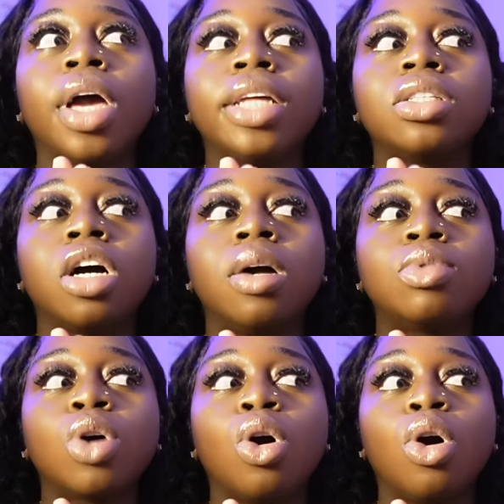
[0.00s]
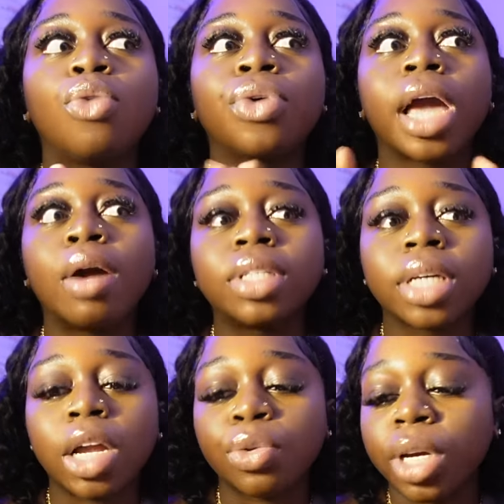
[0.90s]
in terms of counting
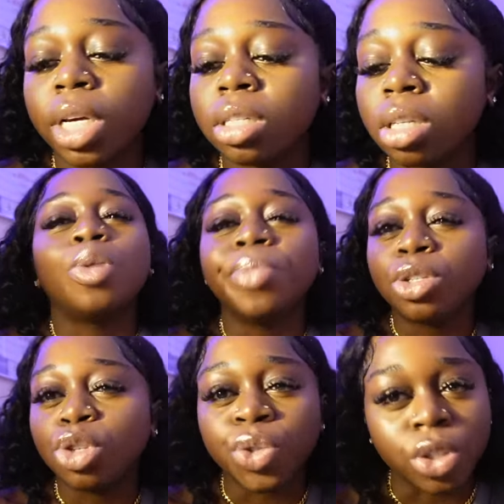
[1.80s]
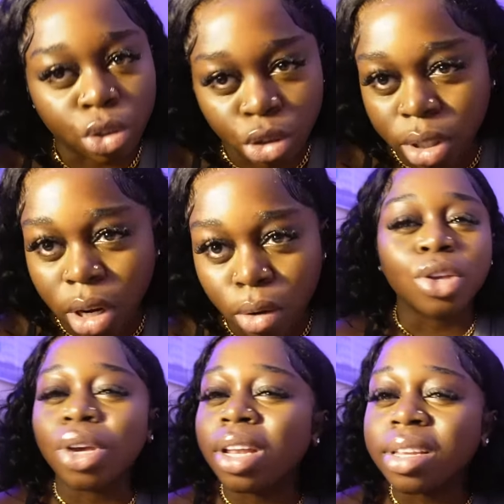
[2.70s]
calories, don't be too strict on yourself.
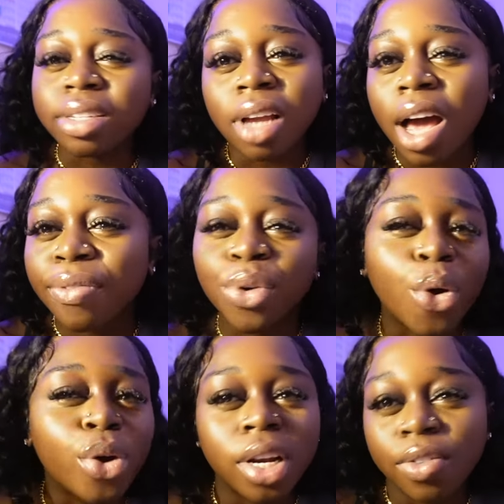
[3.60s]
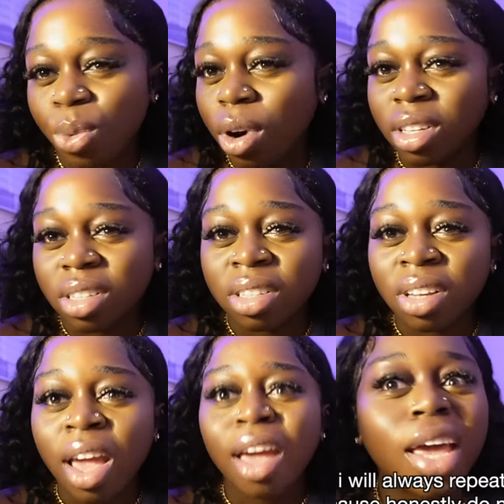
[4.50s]
In this life, you only live
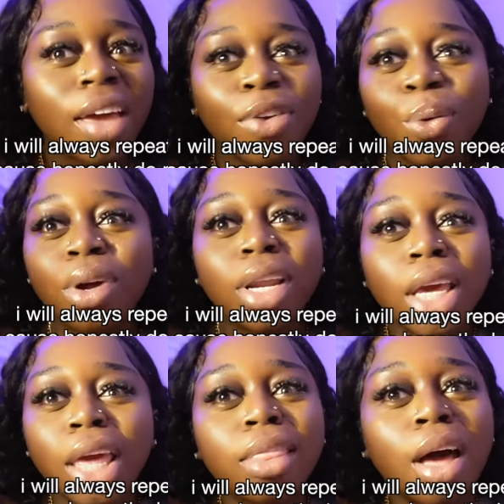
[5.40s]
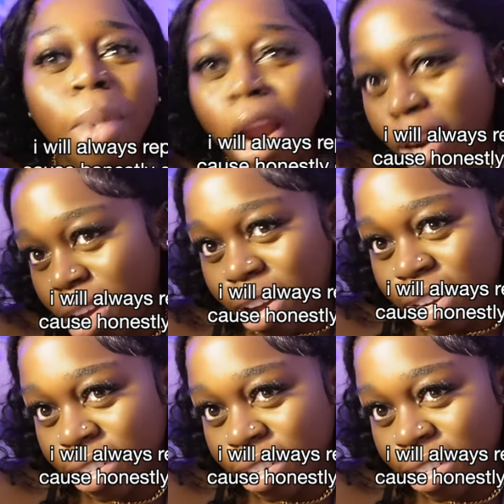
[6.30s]
once. If you want to eat that burger,